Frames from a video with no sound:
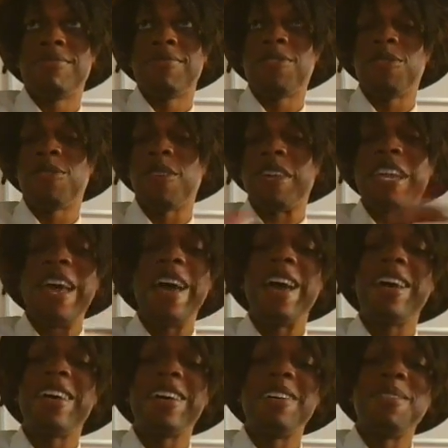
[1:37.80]

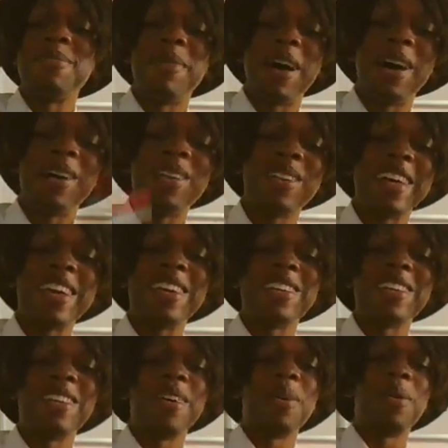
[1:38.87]
forget about
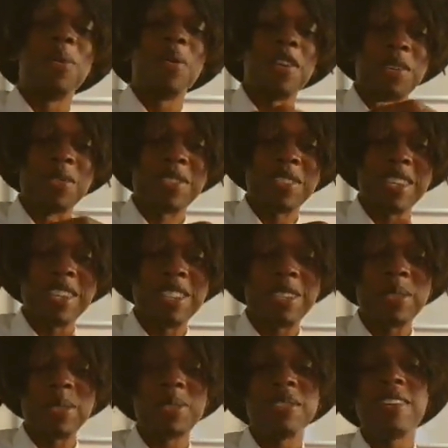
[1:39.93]
world
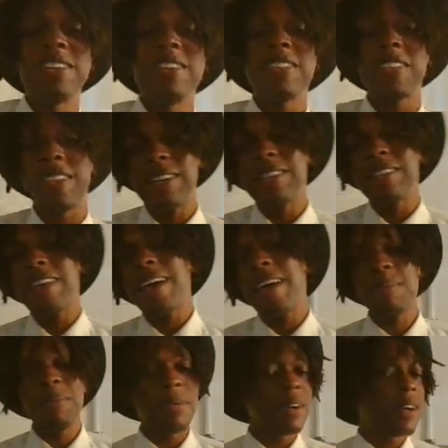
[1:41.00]
issues or anything like
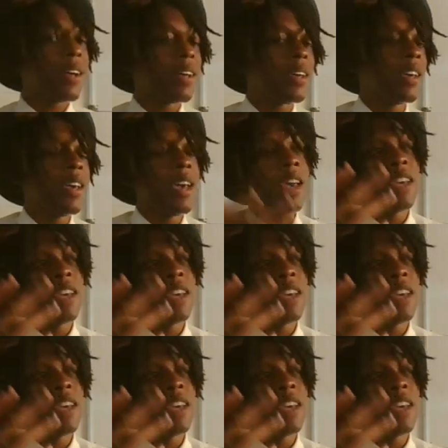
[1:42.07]
that. But,